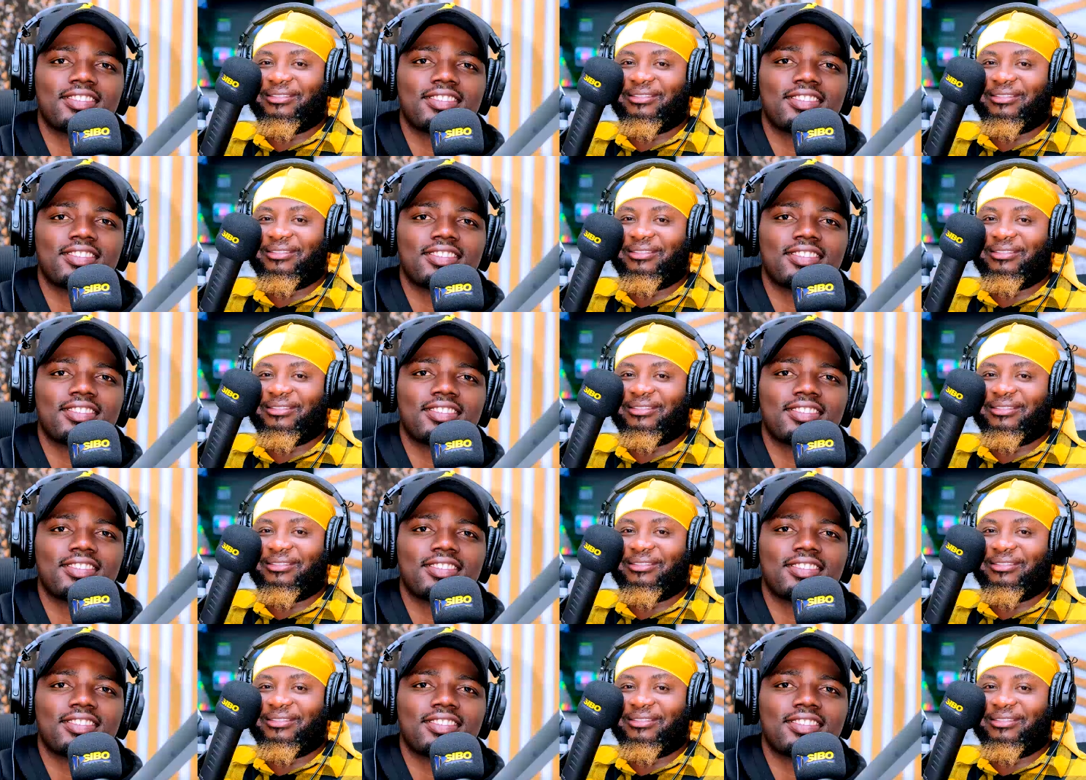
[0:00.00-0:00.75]

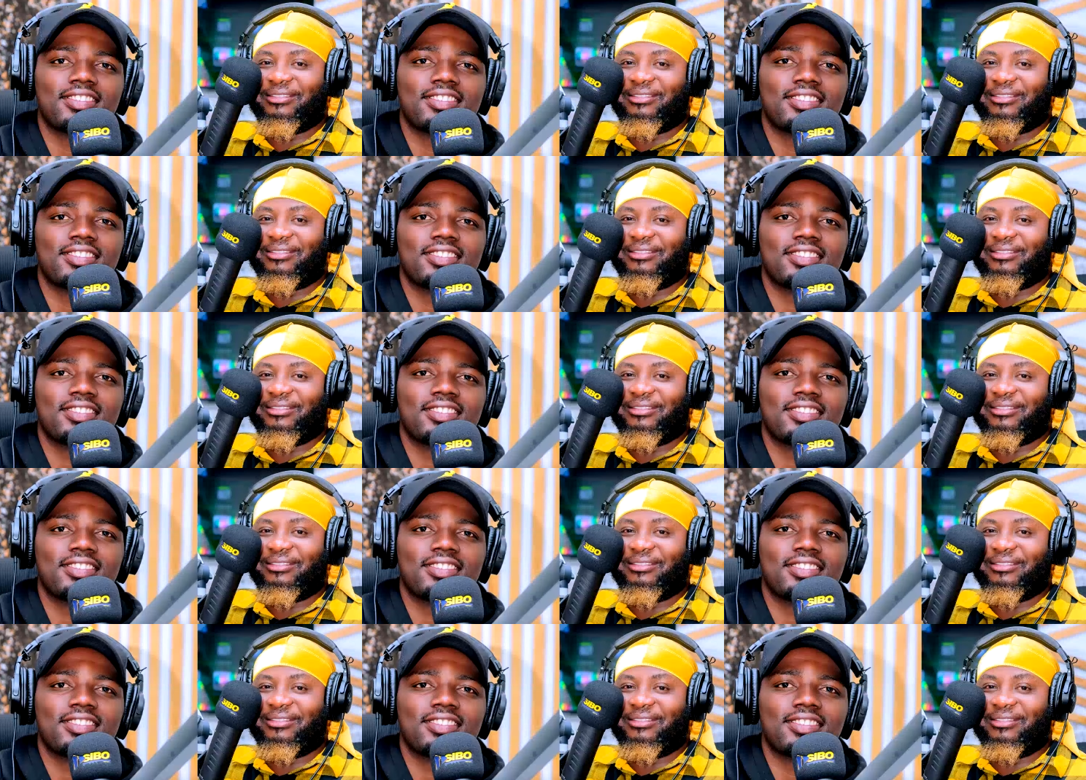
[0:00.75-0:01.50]

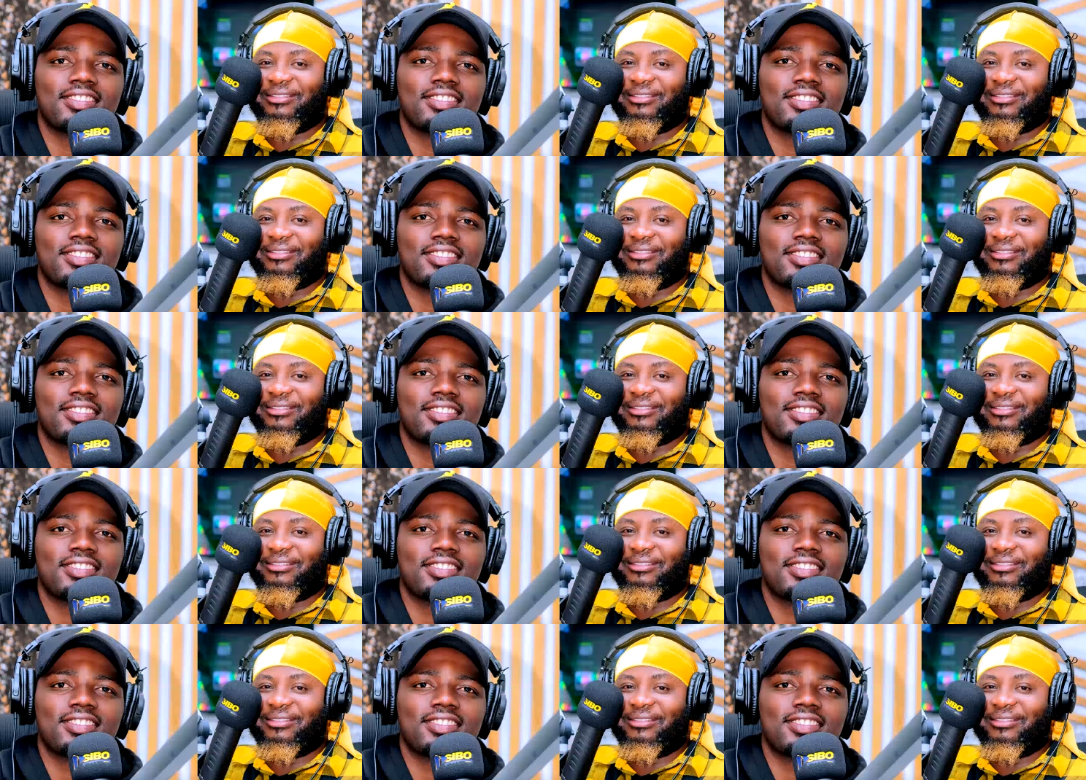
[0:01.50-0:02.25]

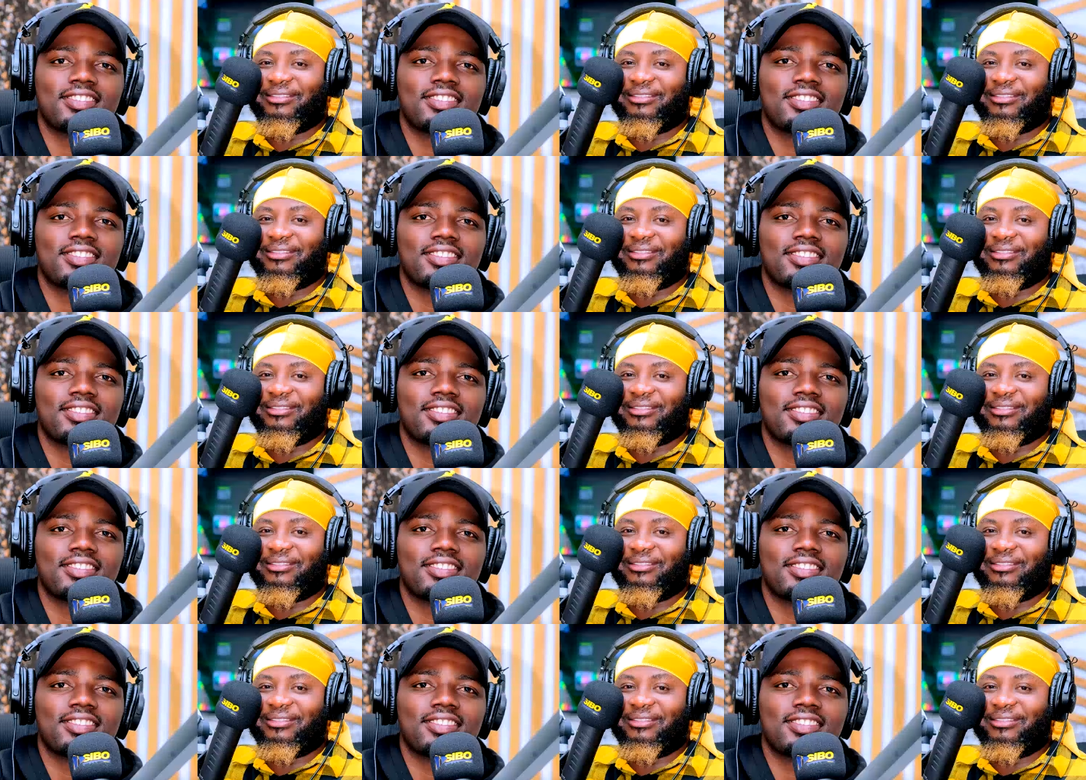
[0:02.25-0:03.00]
(silence)